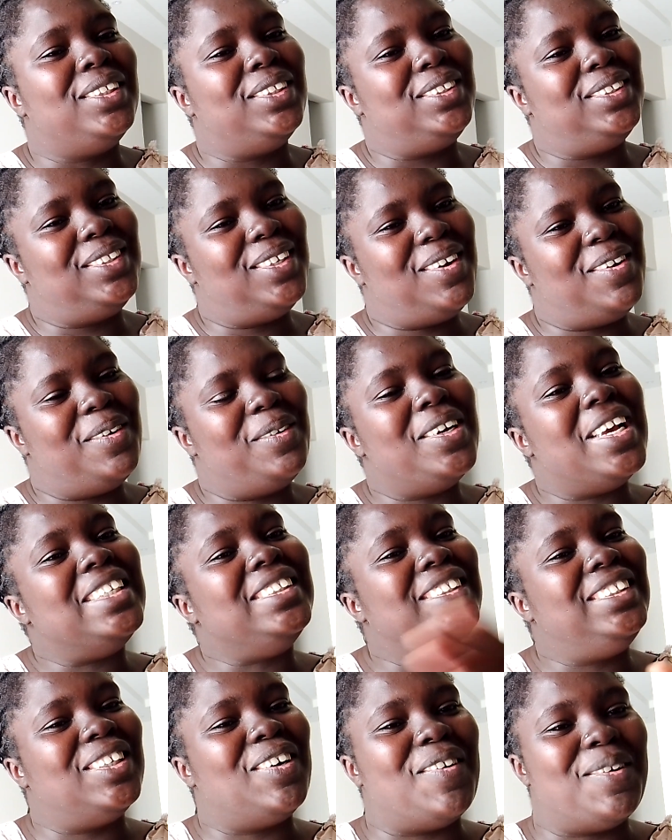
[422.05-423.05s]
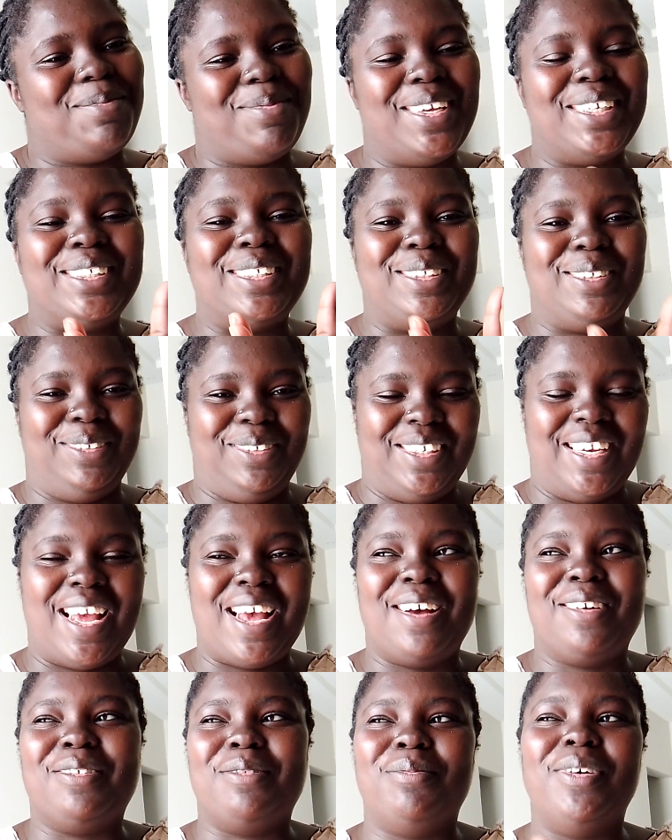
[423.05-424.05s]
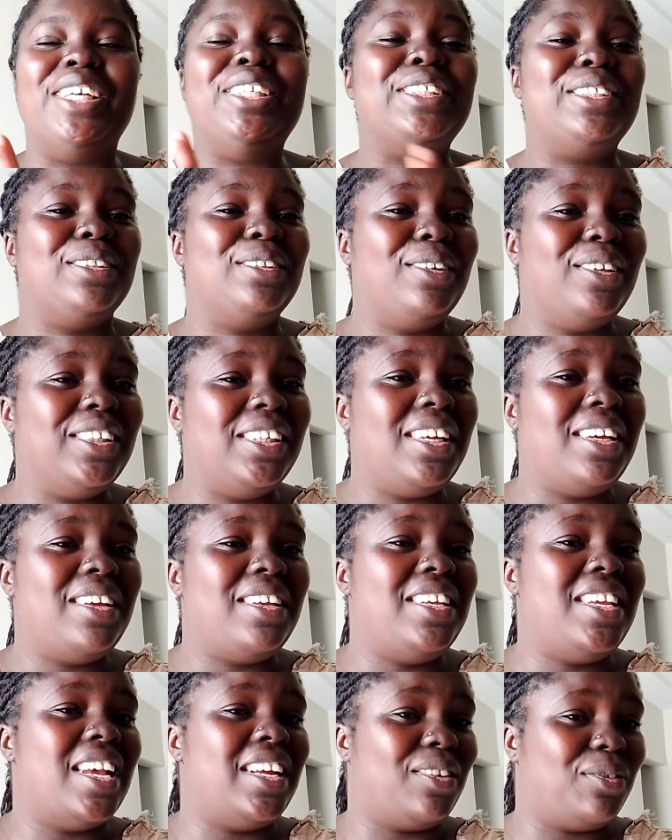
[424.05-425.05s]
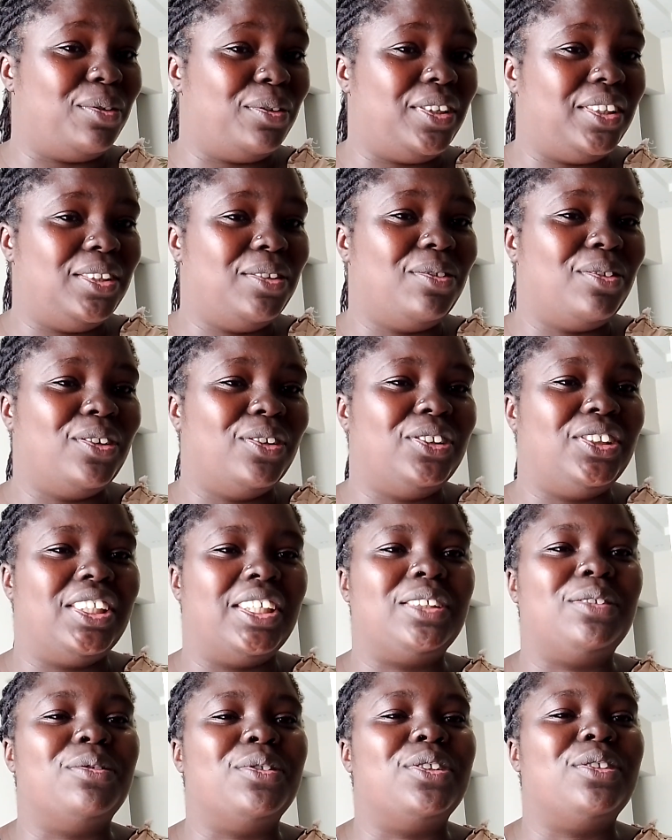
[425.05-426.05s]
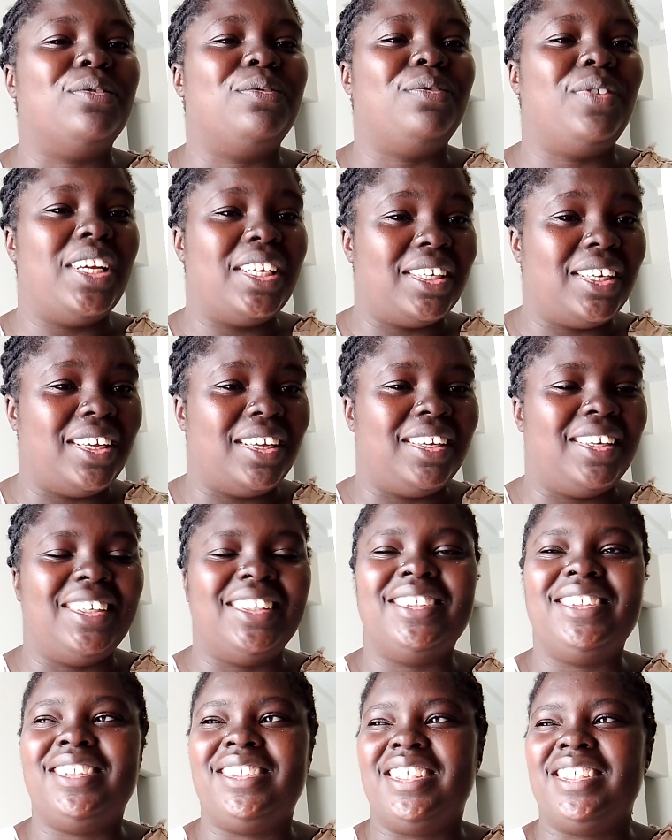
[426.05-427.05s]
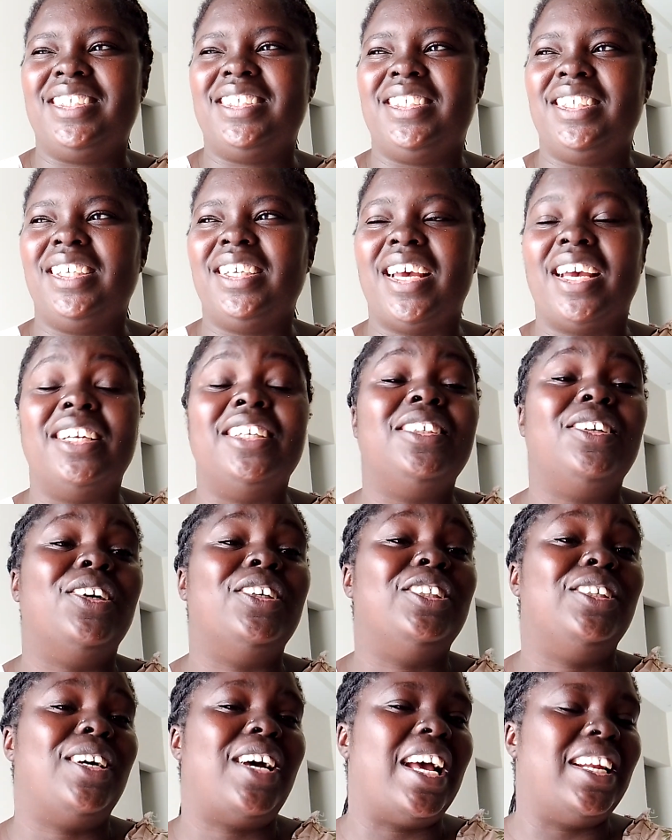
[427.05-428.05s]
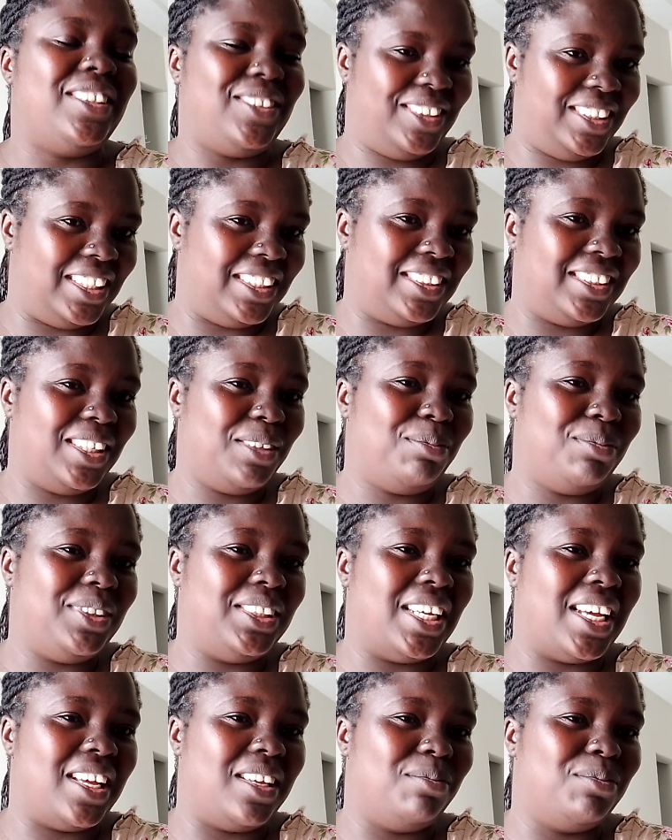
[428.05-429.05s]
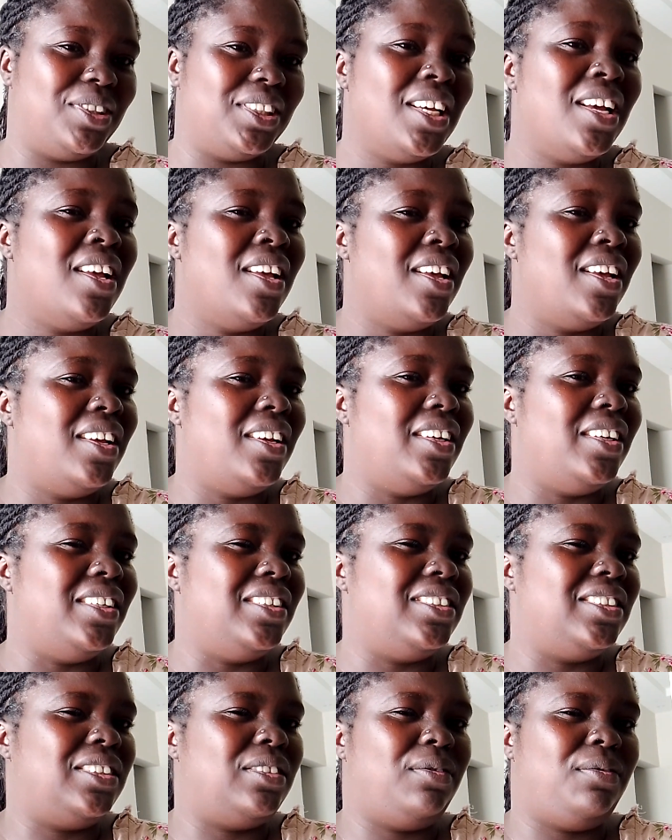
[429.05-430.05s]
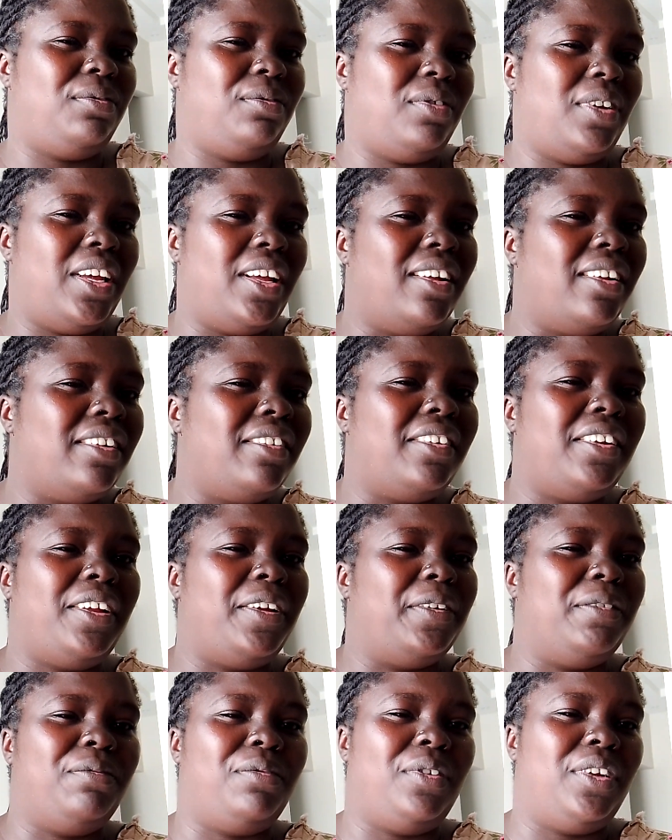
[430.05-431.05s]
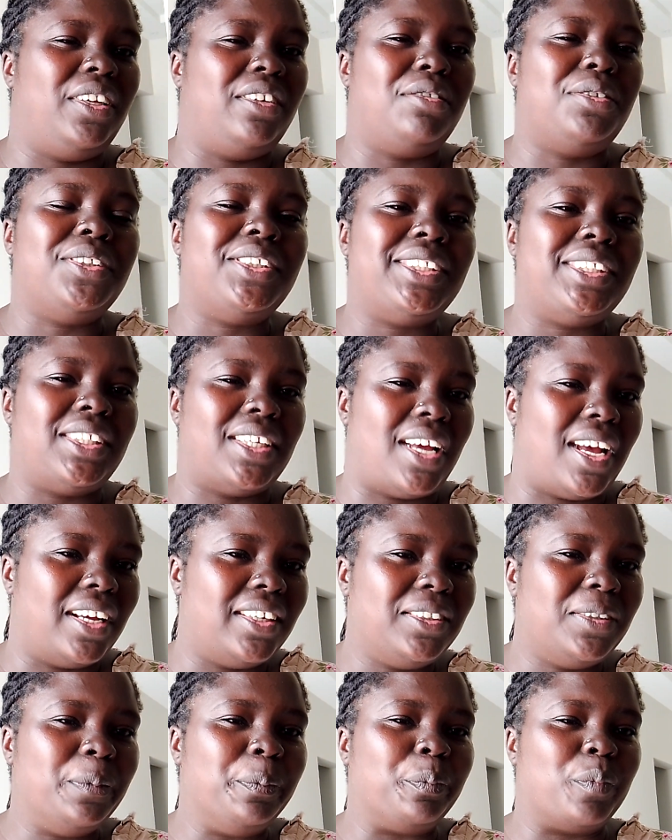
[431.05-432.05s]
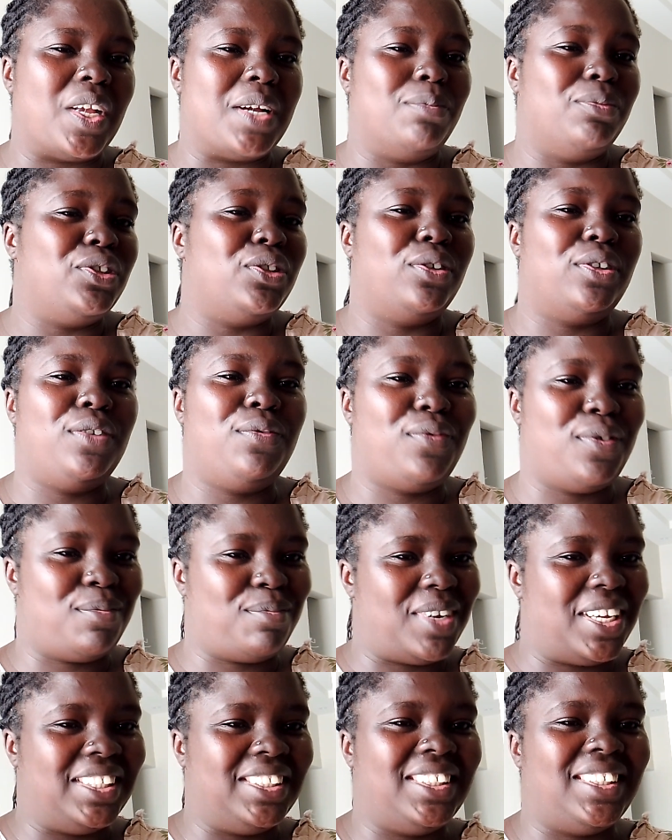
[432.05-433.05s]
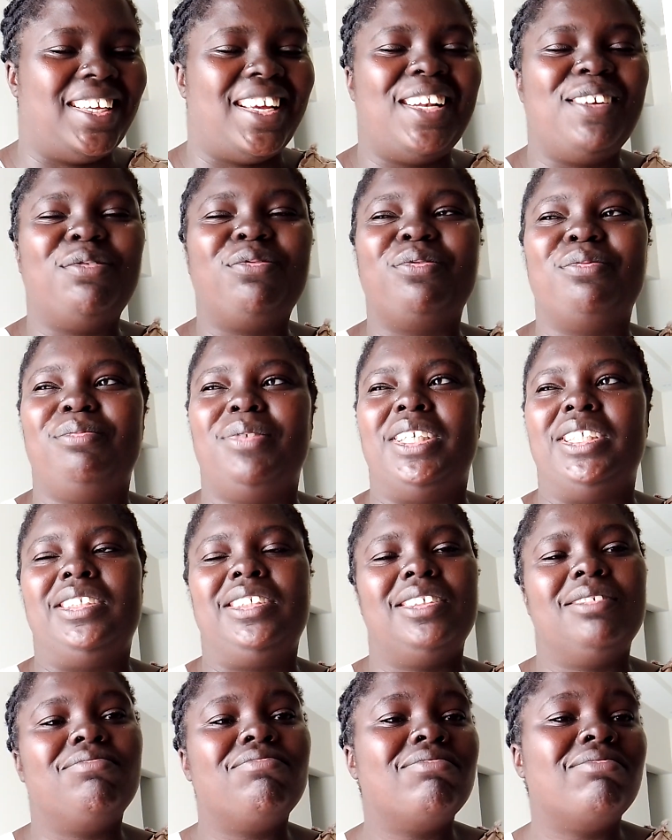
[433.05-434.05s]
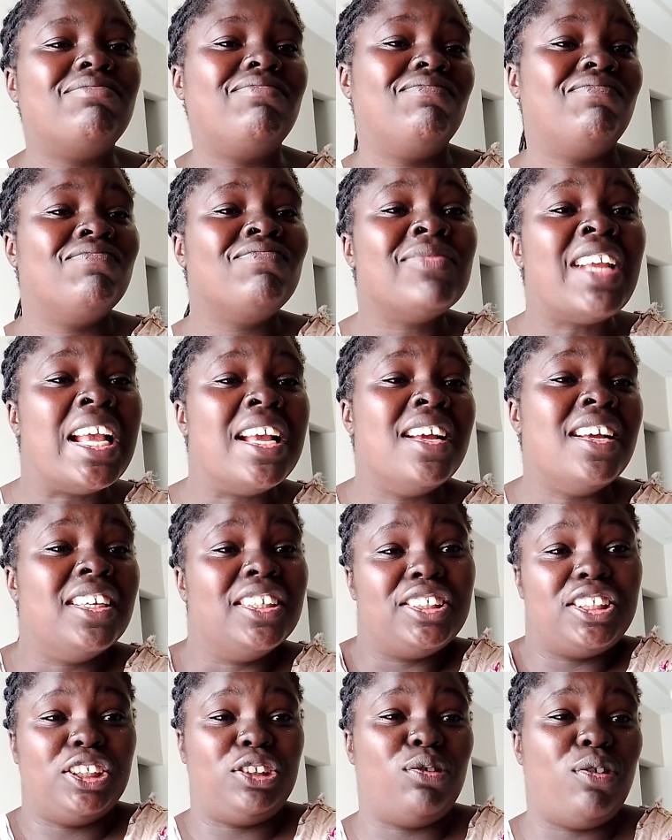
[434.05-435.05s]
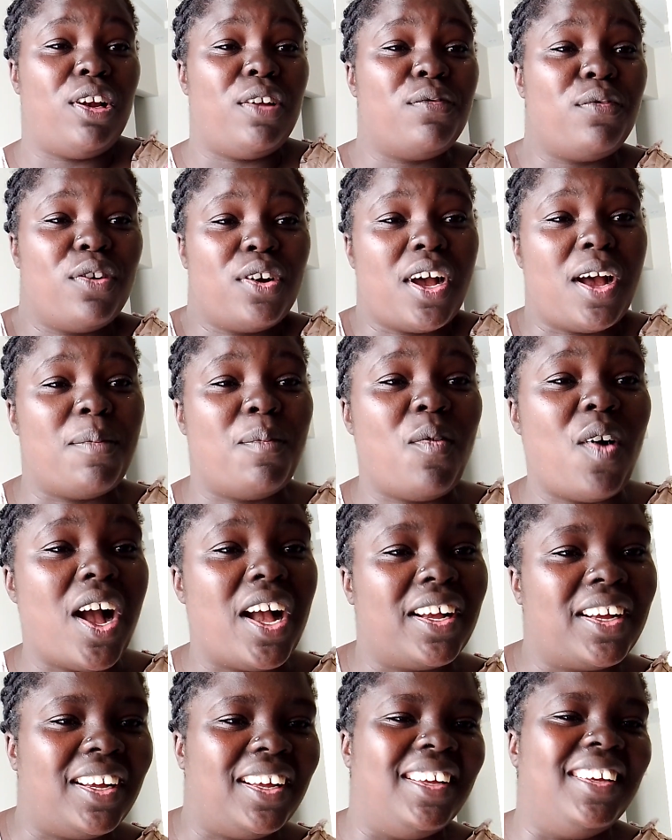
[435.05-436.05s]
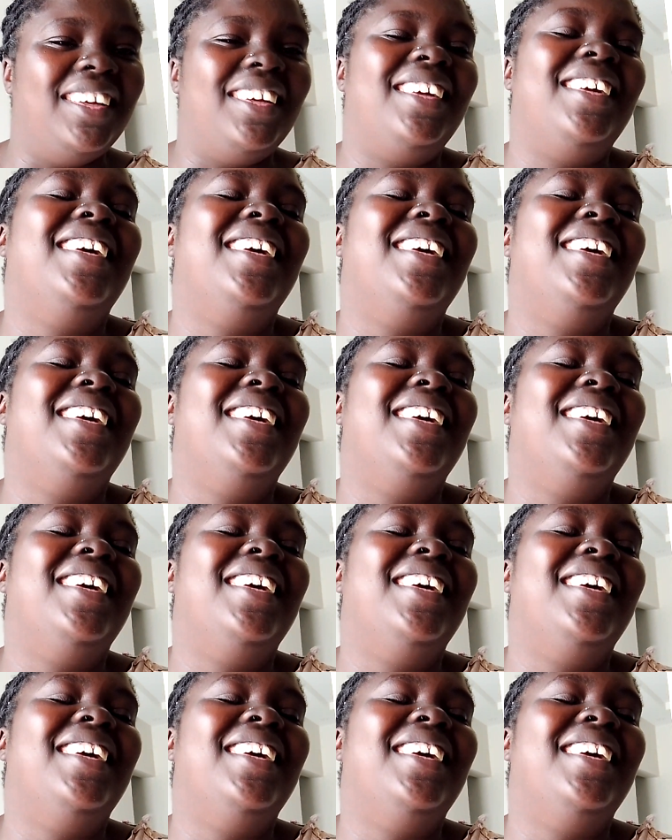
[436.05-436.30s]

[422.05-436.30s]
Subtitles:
So nitawaambia story yangu. My story ya kurenew contract was very interesting and at the same time it's very very sad. I'm sorry for myself, but situlivuka mwaka.